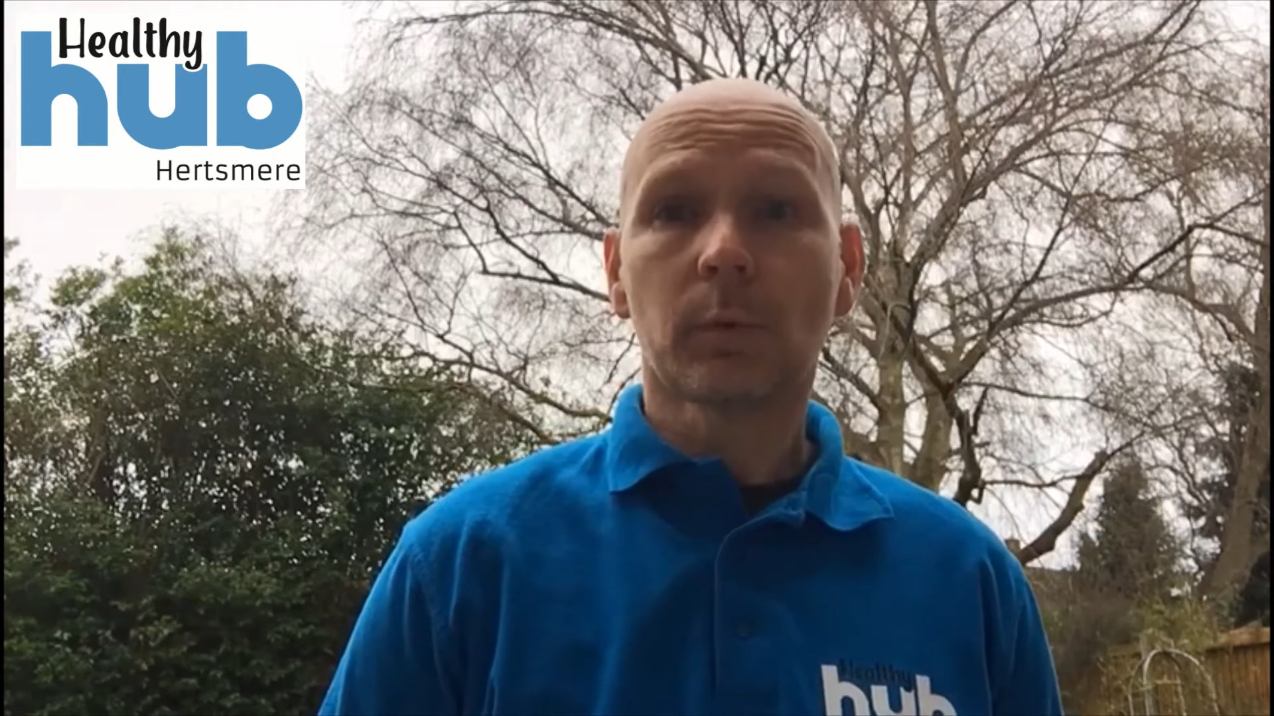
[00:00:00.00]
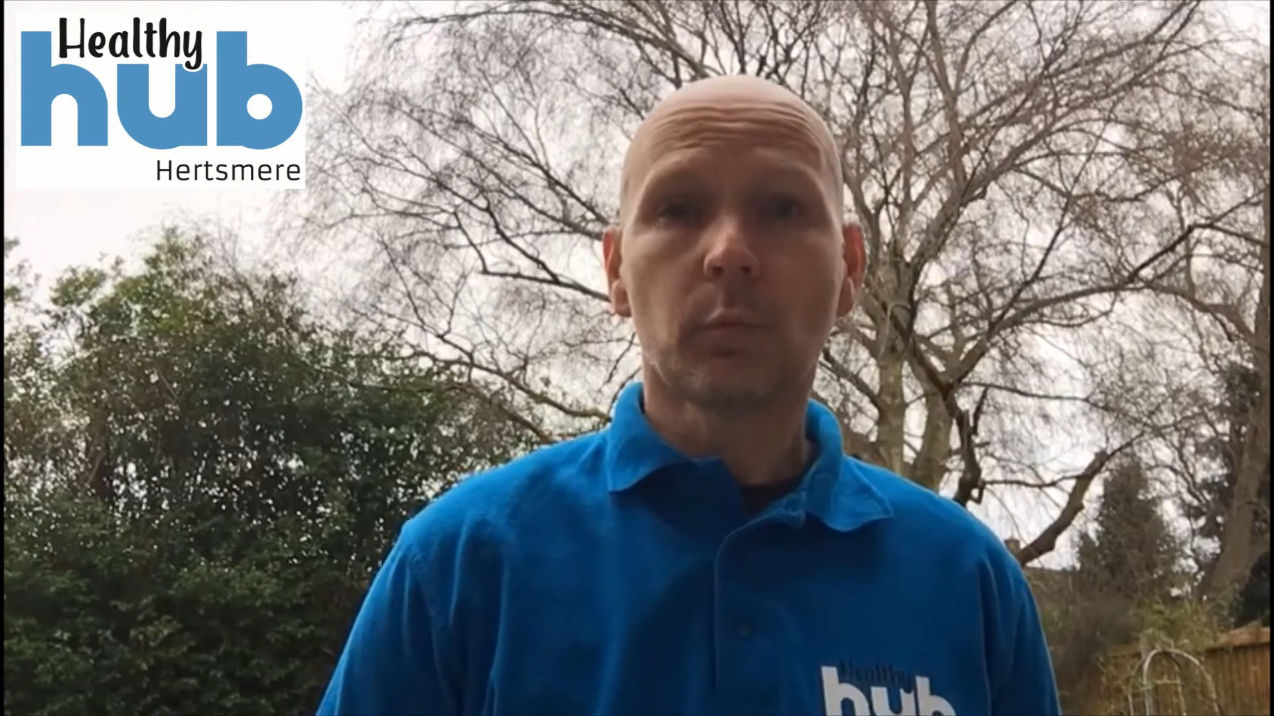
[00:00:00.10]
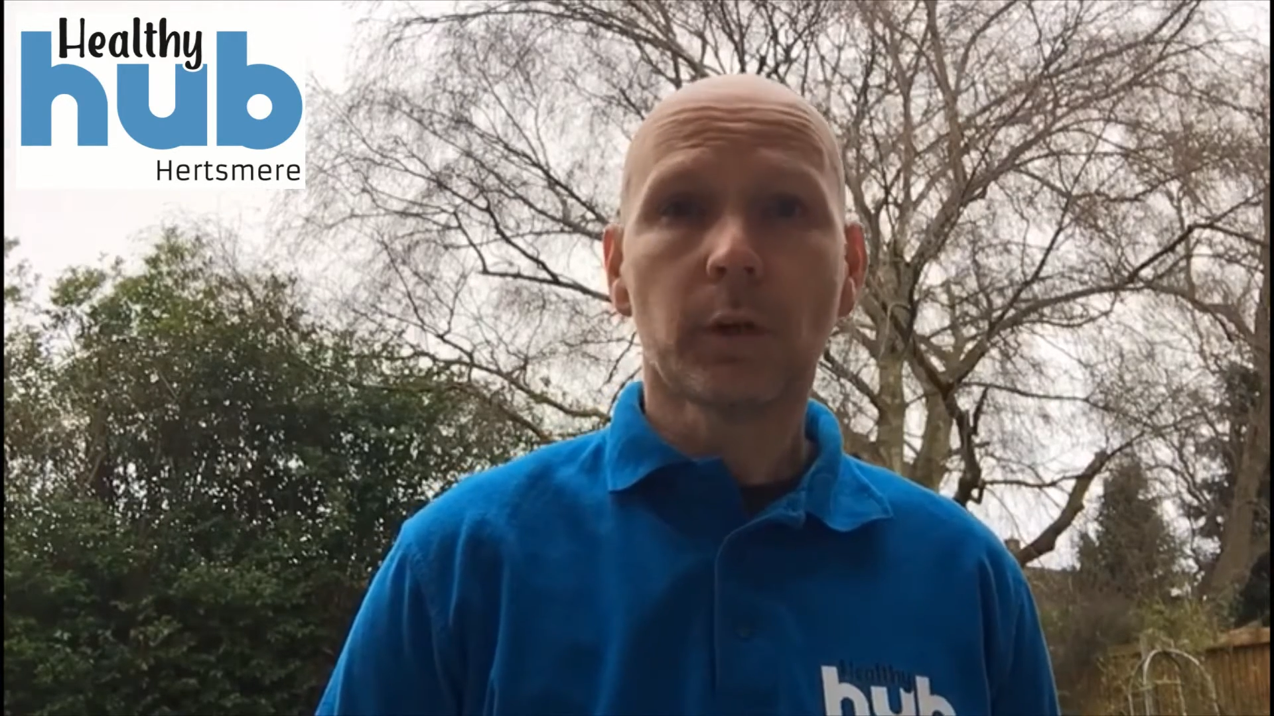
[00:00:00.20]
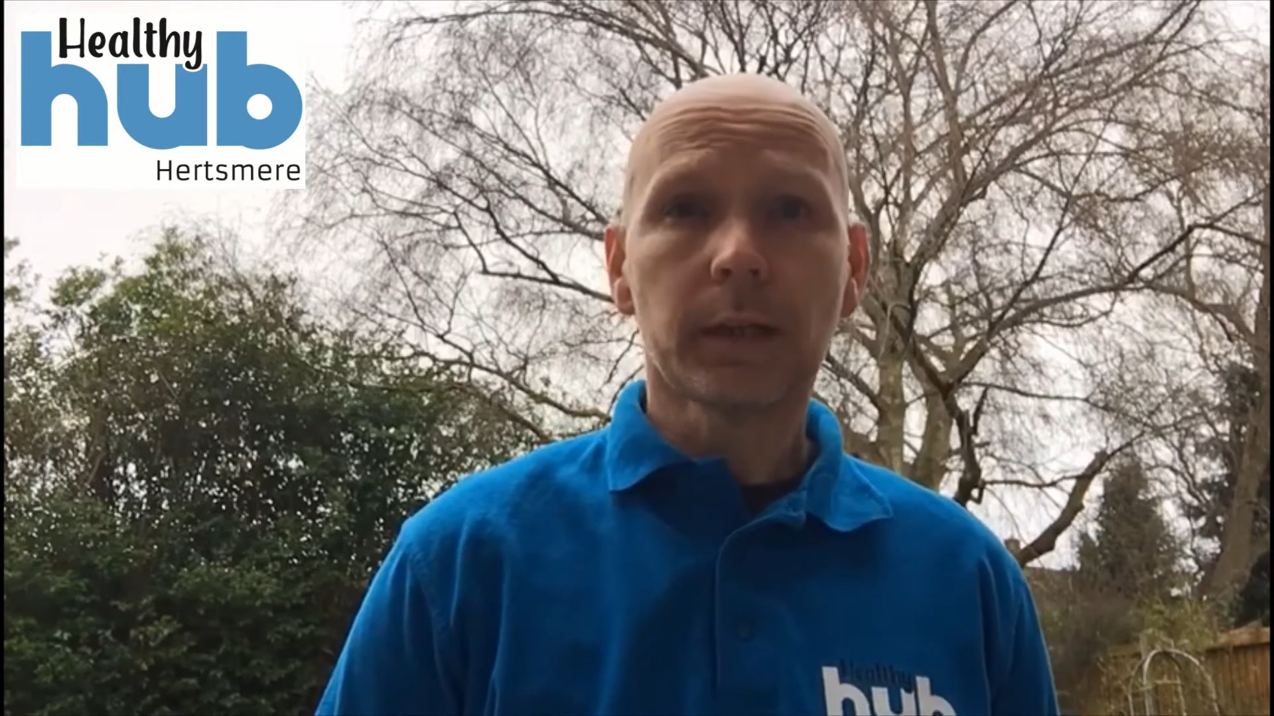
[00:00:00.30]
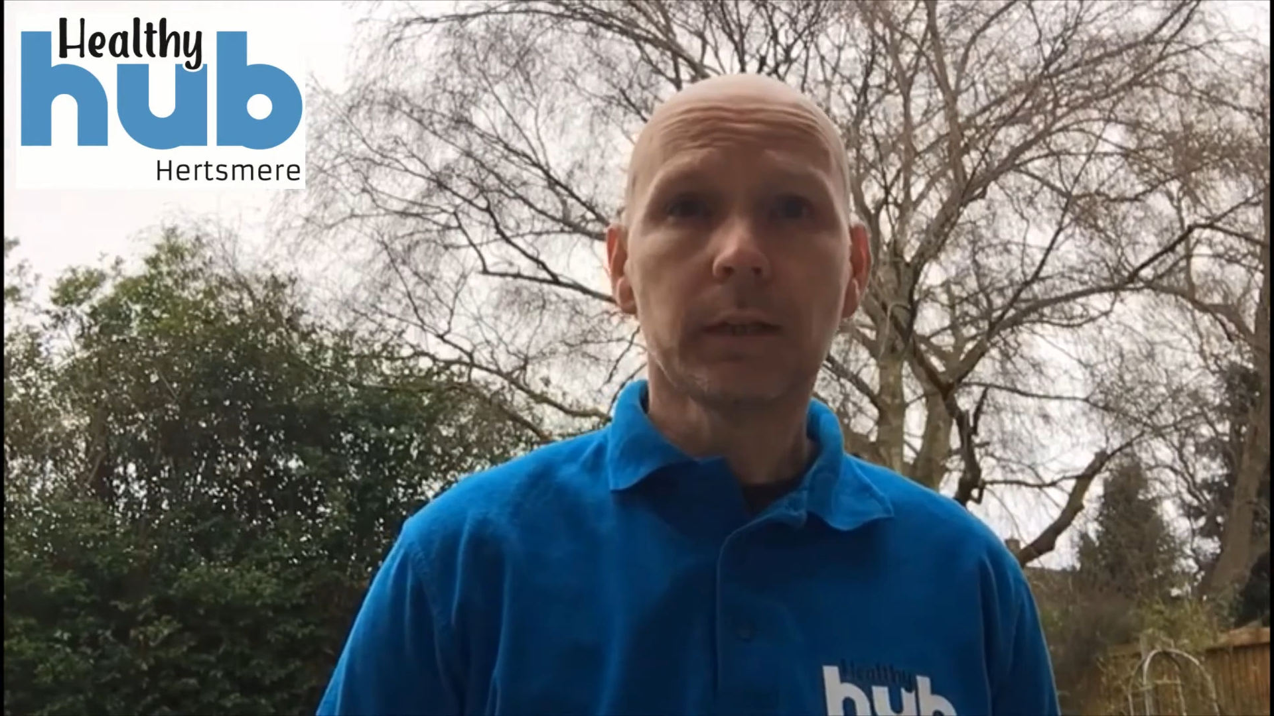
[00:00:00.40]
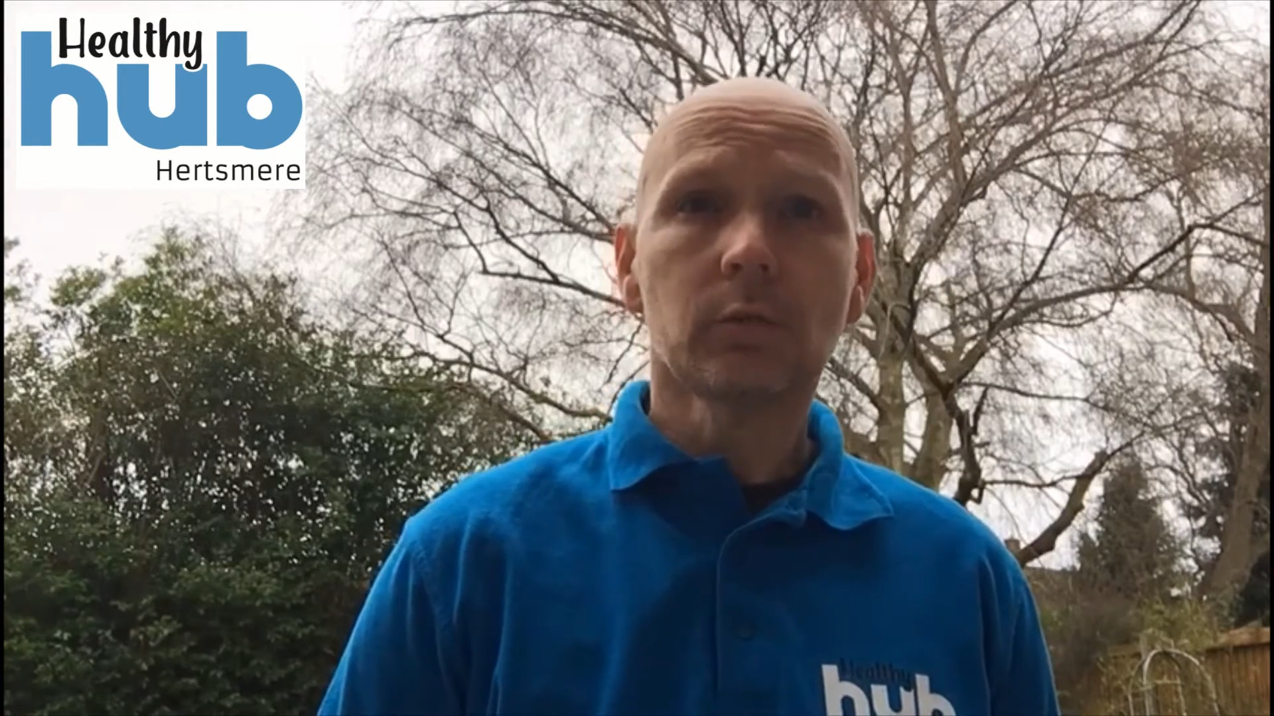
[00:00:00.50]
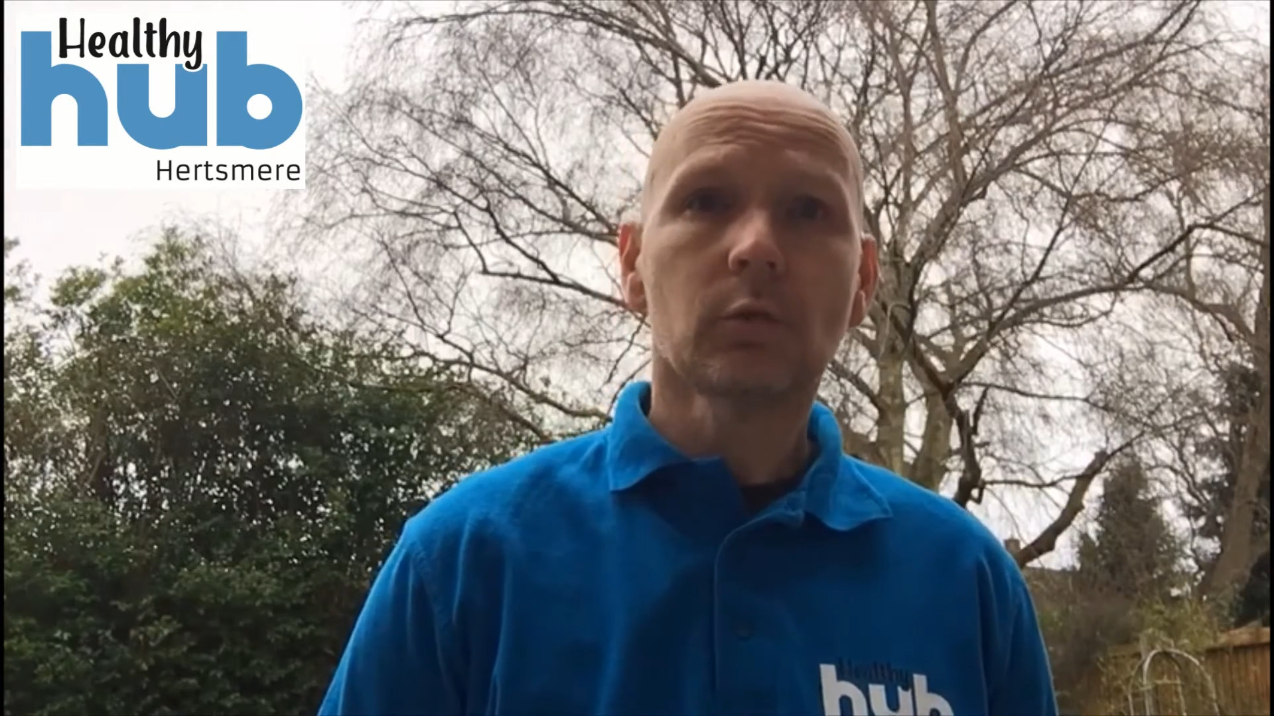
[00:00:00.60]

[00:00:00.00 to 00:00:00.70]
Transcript: when we